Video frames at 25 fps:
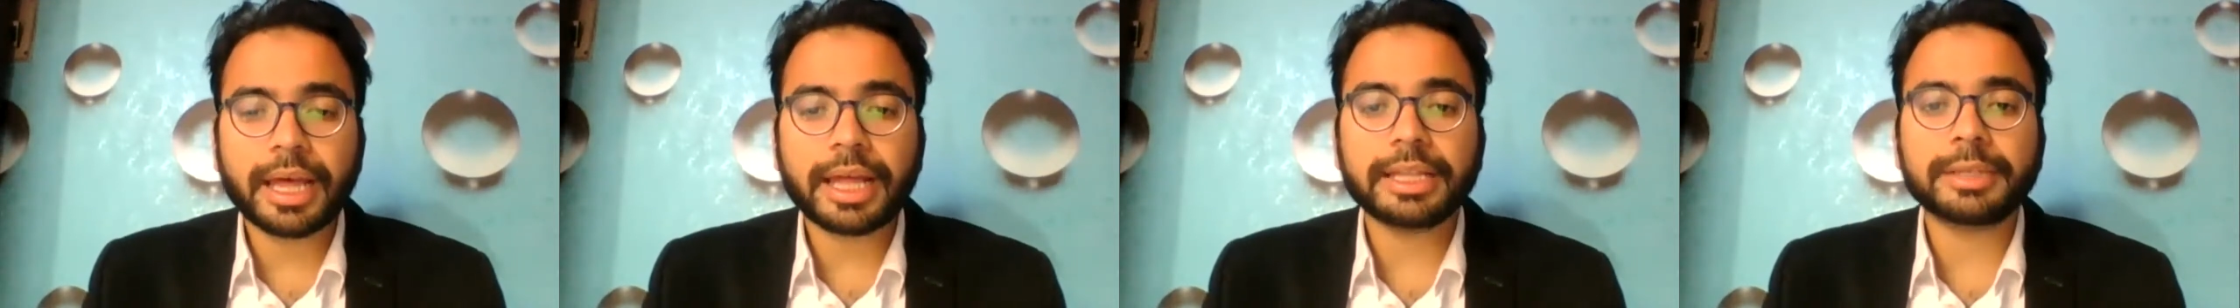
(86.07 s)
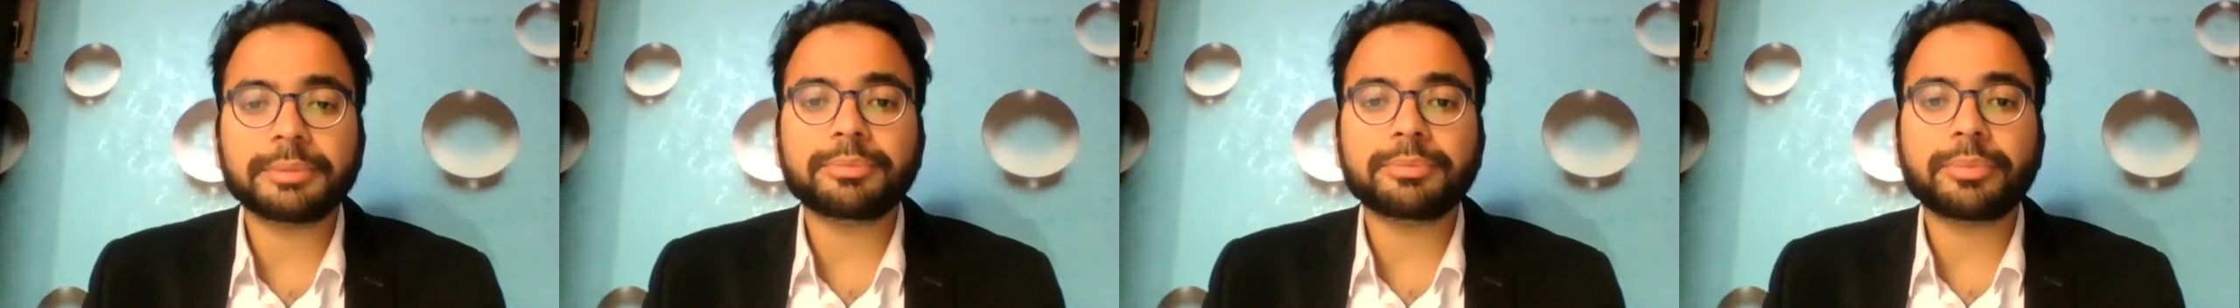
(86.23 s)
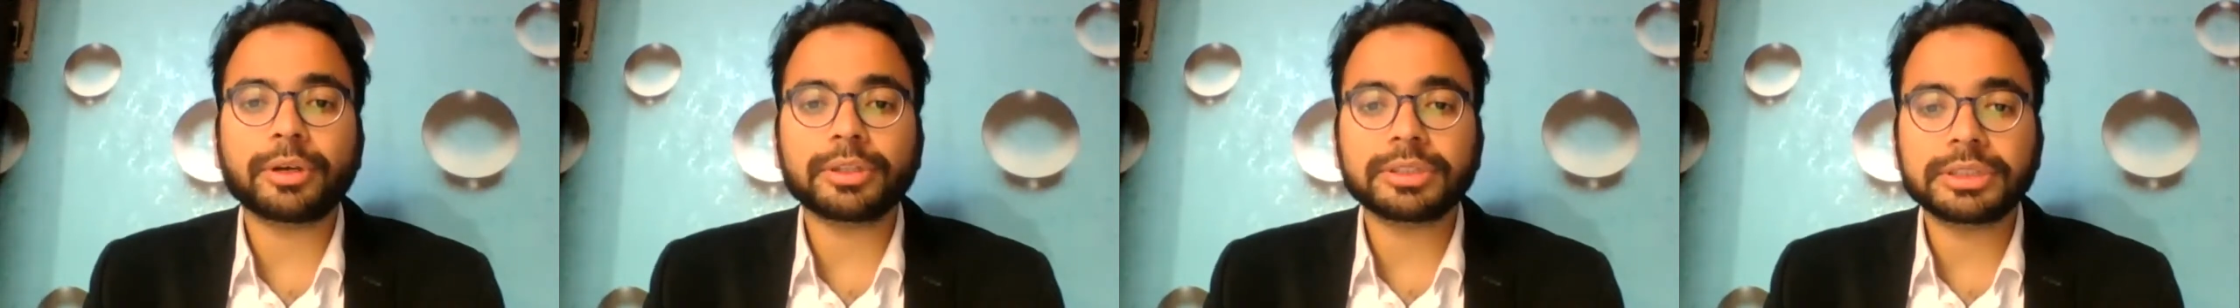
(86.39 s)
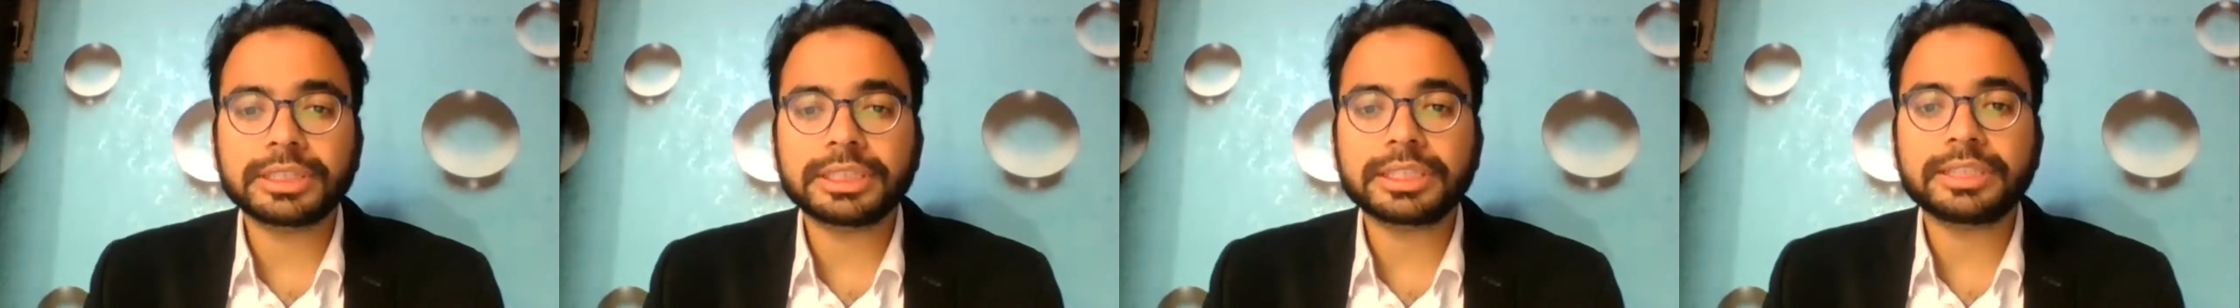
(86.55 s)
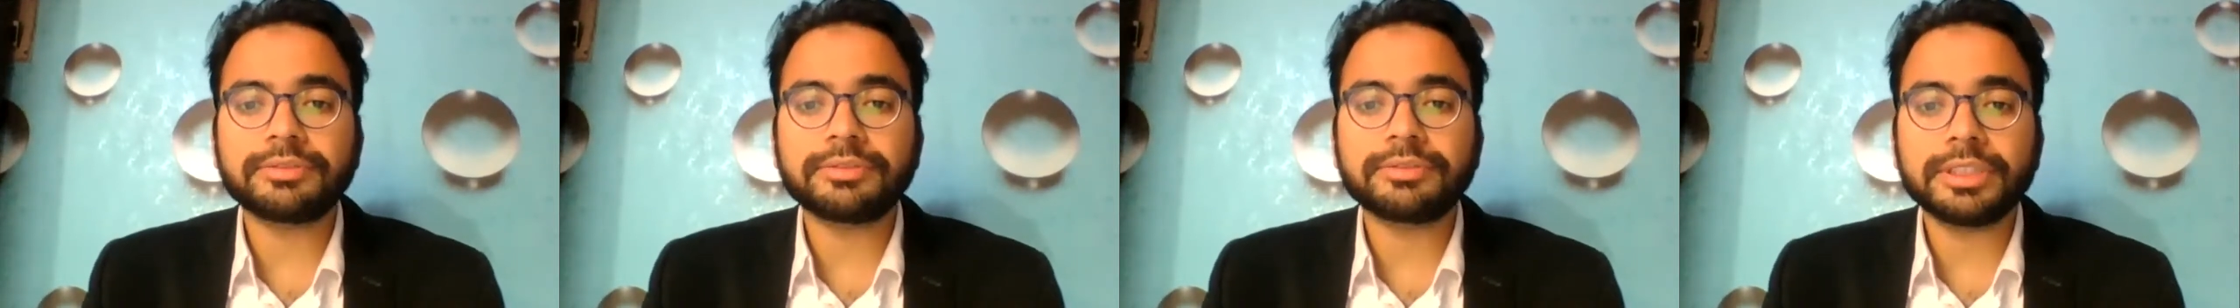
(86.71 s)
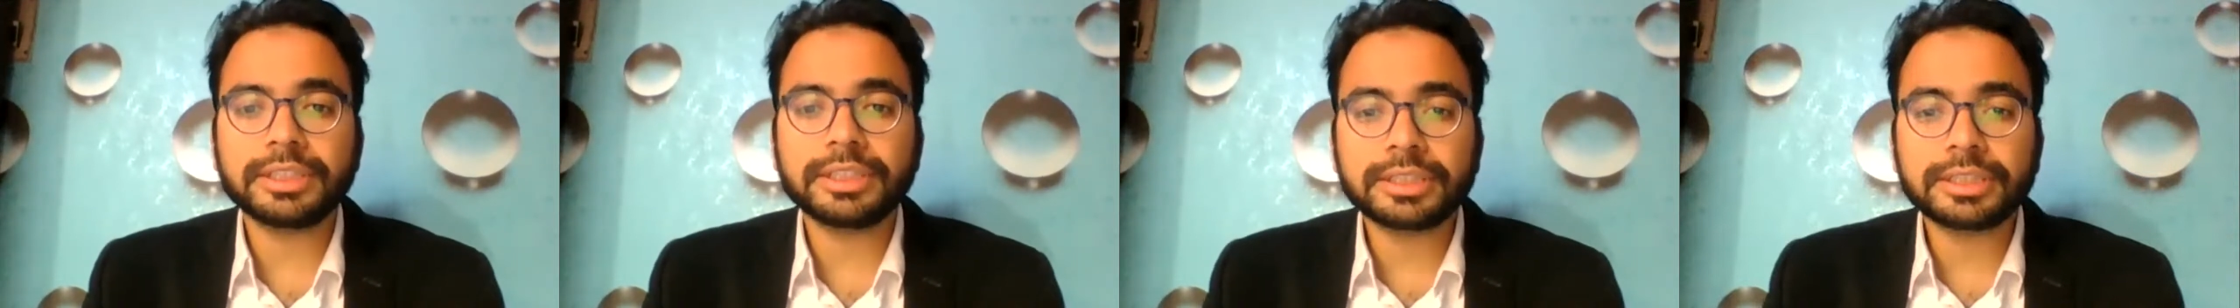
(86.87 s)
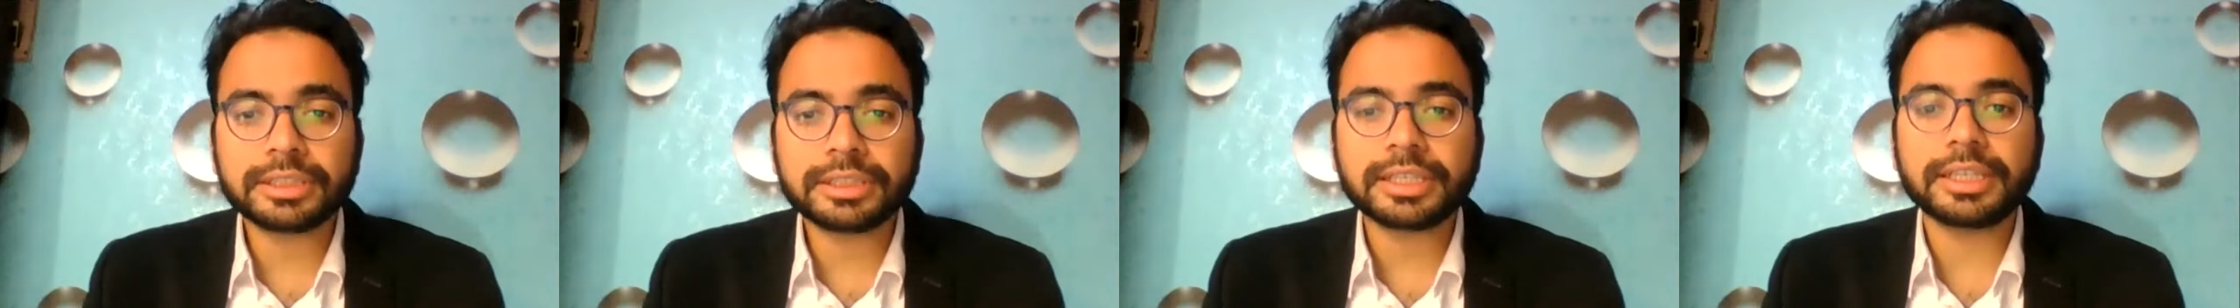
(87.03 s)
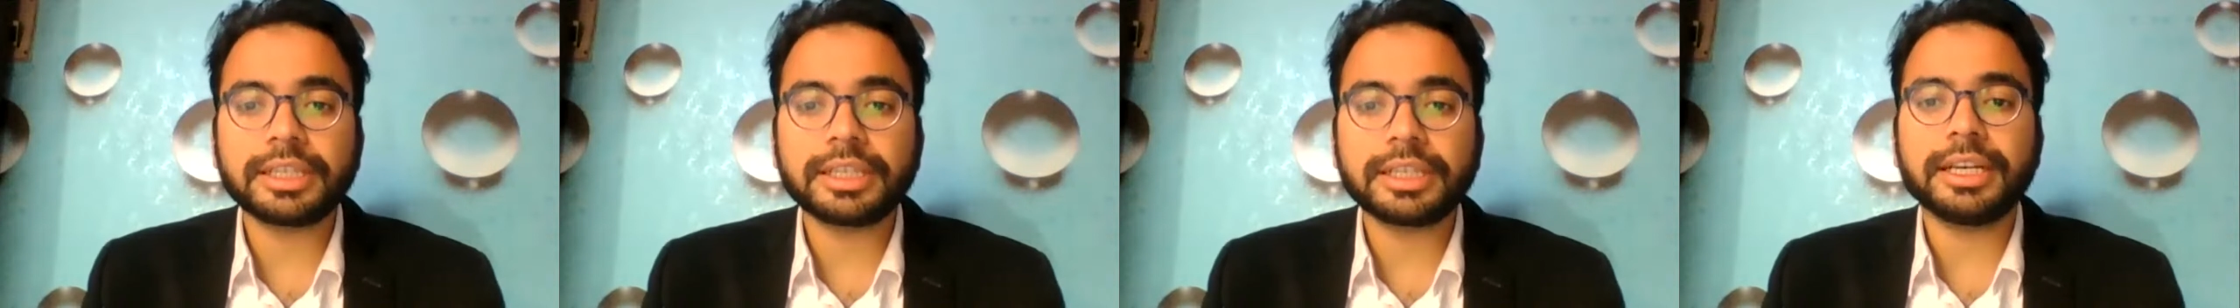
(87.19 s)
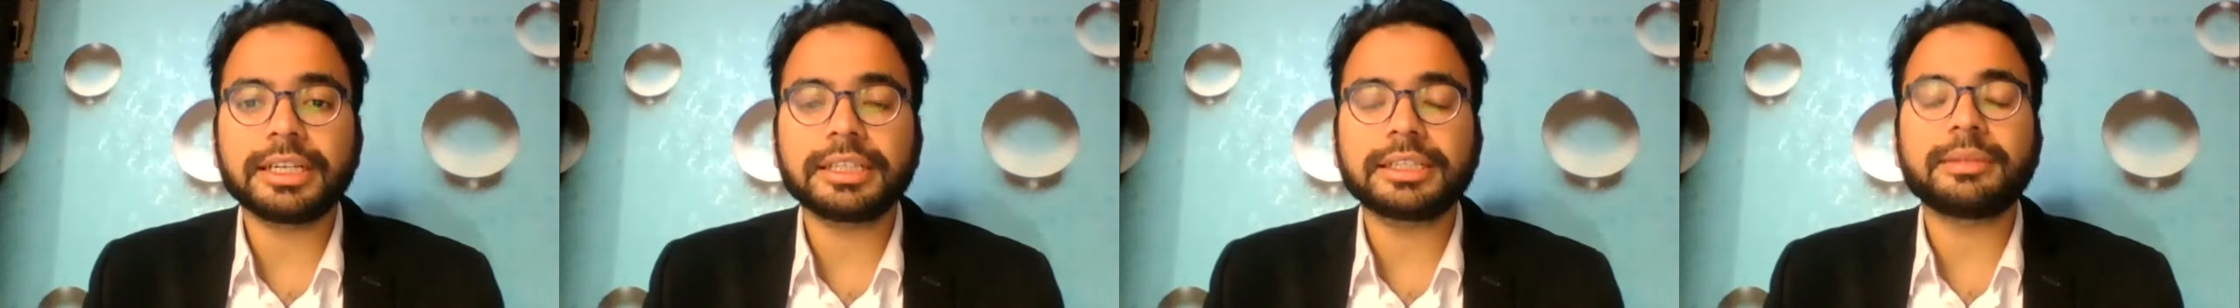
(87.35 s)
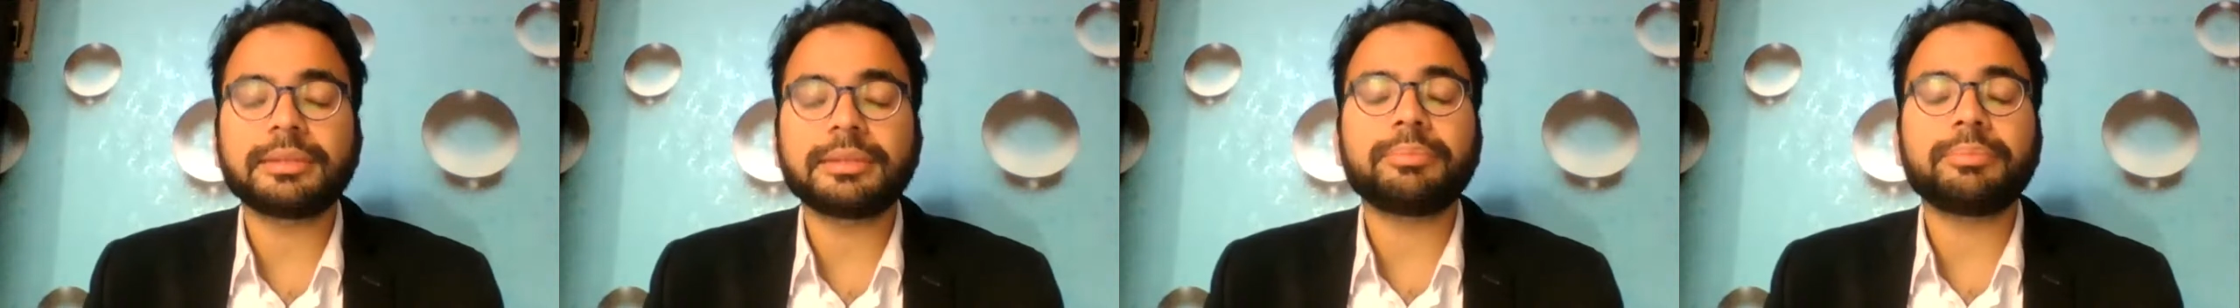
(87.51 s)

and positively create